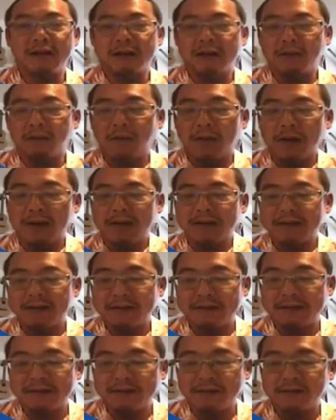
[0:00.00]
What I
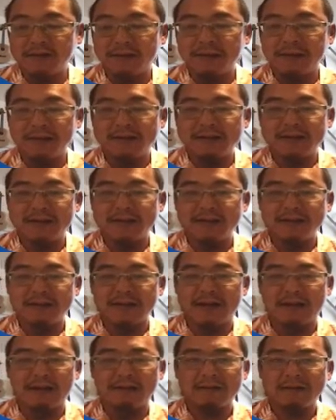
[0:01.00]
tend to do with these is
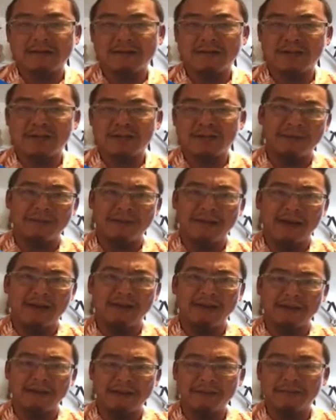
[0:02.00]
I'll chop them down
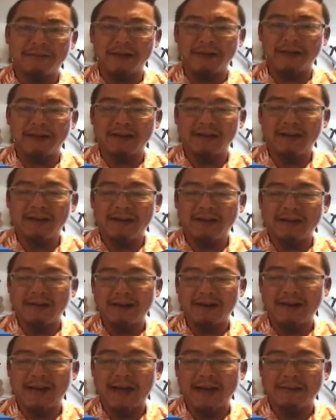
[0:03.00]
a little bit and
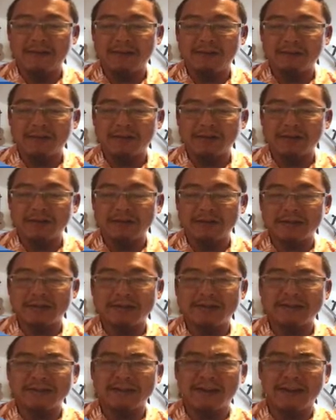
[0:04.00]
kind of add my own pictures. And
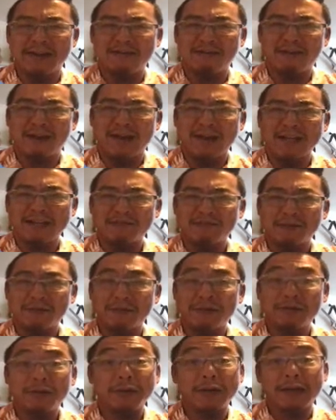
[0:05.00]
this is kind of what I guess we
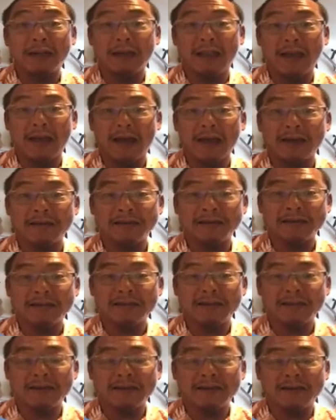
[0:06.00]
would do in class.
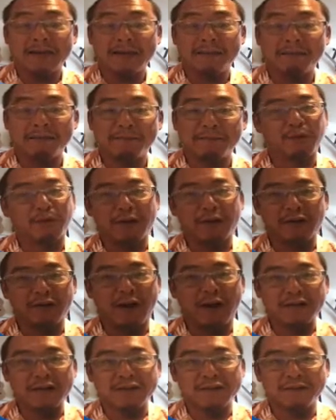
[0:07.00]
There's more
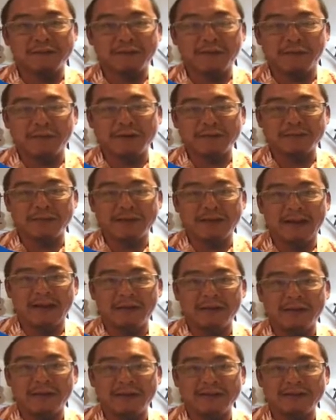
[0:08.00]
interaction, of course, but
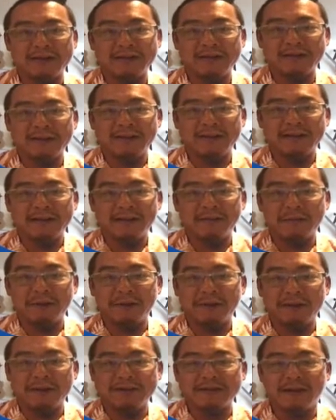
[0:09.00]
nowadays
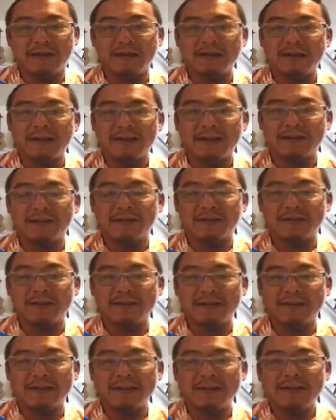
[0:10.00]
with this online
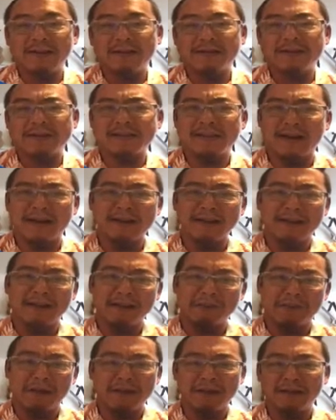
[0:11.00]
learning, this is kind of
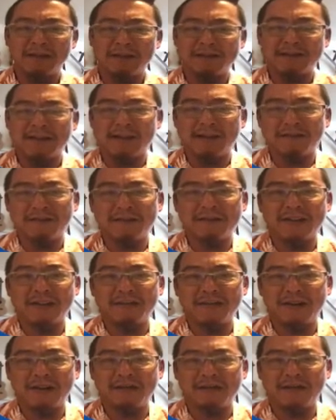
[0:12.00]
like my little 10 to 15
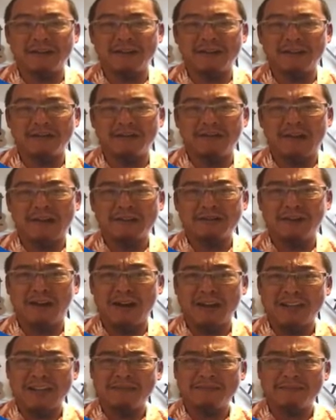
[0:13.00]
minute video. I'll try
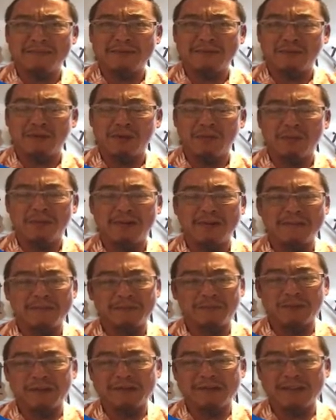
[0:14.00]
to keep them short, but
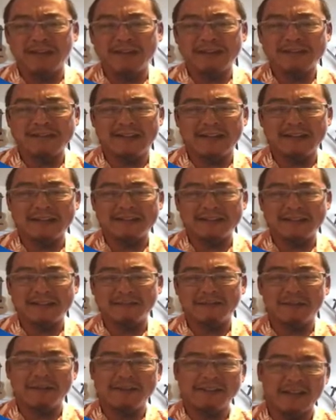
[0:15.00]
there's 10 slides each,
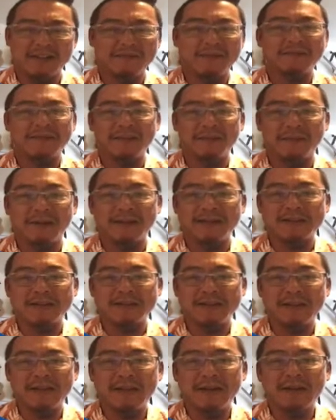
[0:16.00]
probably 10, 15 minutes
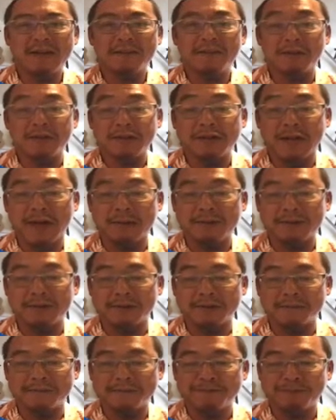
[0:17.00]
per
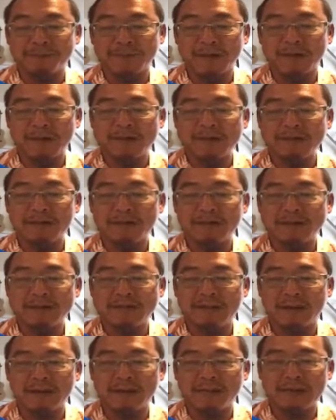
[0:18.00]
chapter. So let's
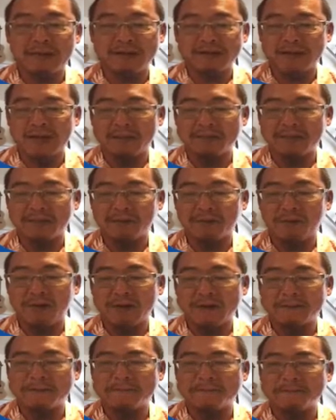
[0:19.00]
talk about chapter
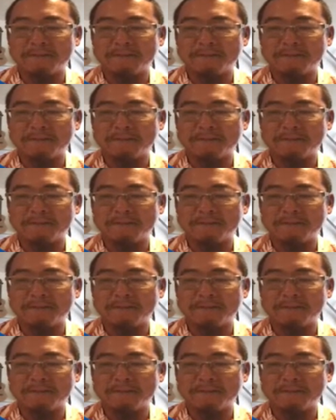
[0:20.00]
one.